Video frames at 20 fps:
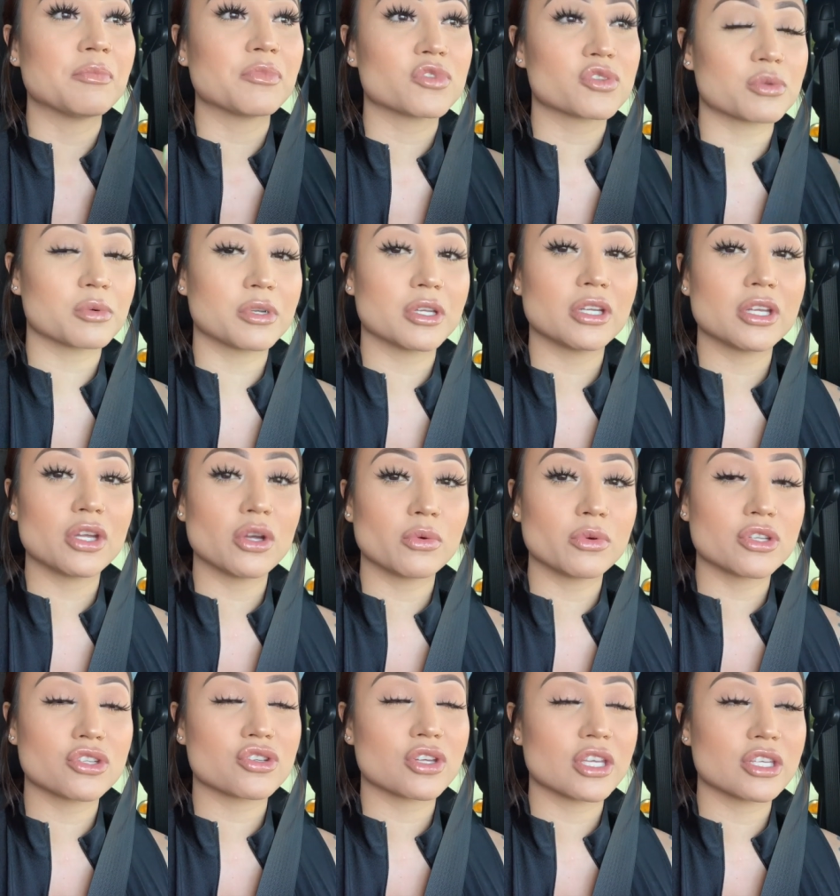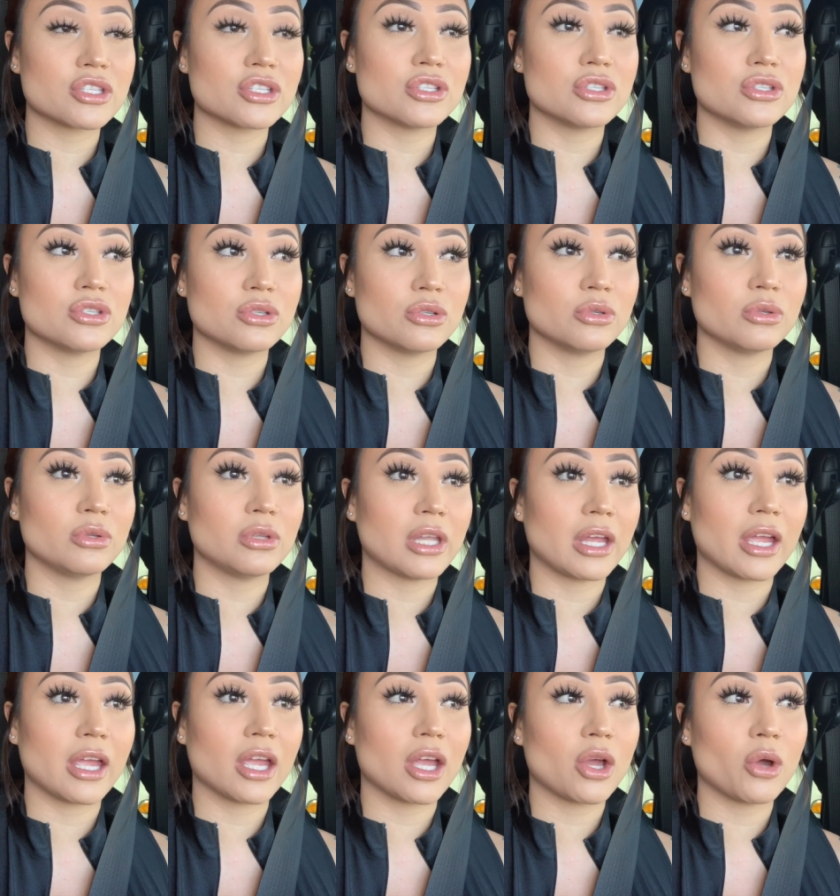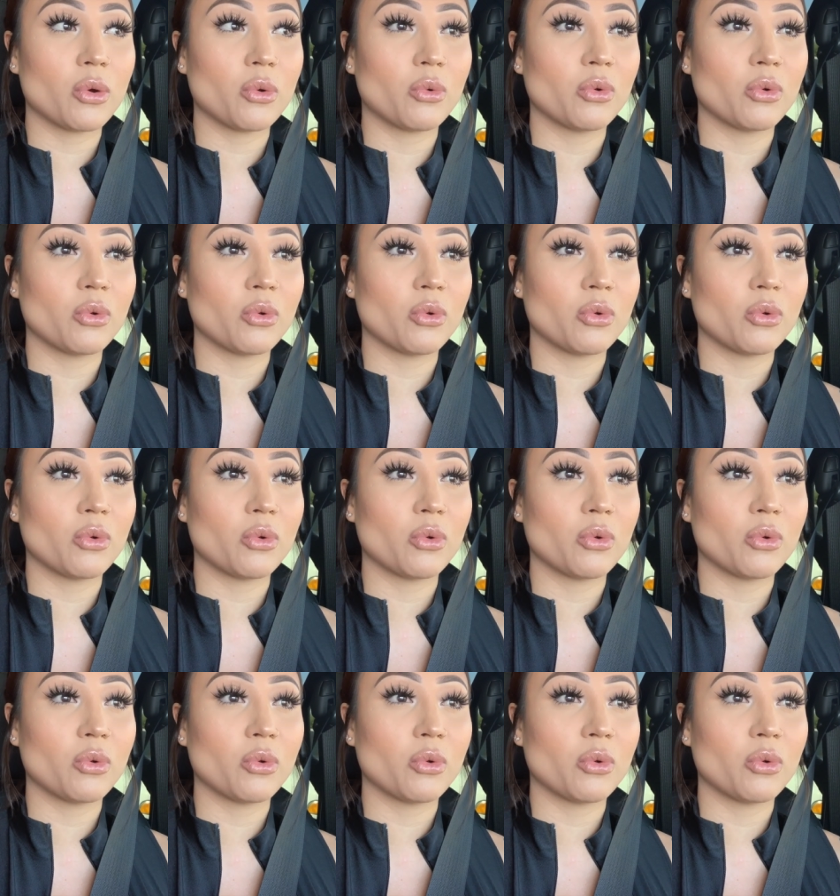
Serenity always tries to do like